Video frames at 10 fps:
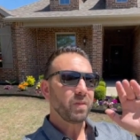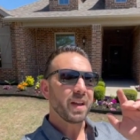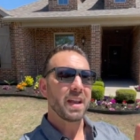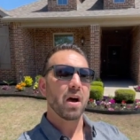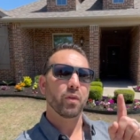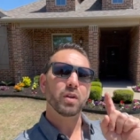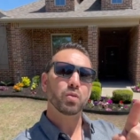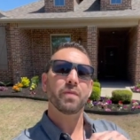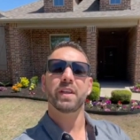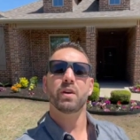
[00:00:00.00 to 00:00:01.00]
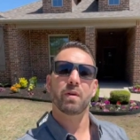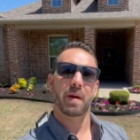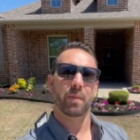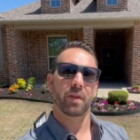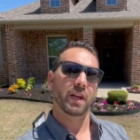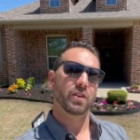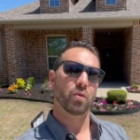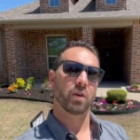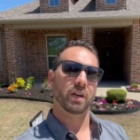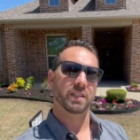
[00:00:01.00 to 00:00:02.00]
Now, there is one thing to remember that I do
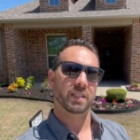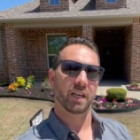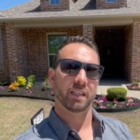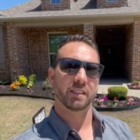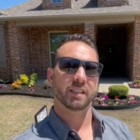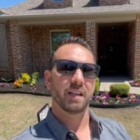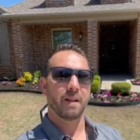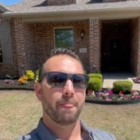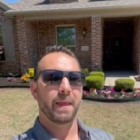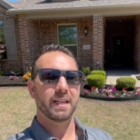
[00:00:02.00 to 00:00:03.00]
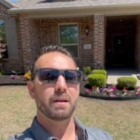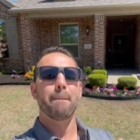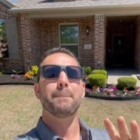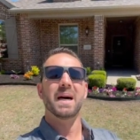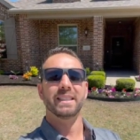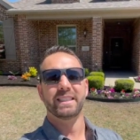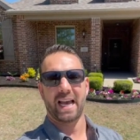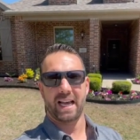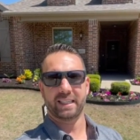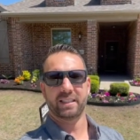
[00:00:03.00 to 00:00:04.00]
want to discuss, and it's a MUD
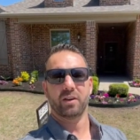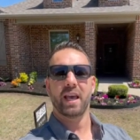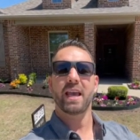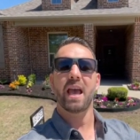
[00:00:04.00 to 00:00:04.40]
tax, okay?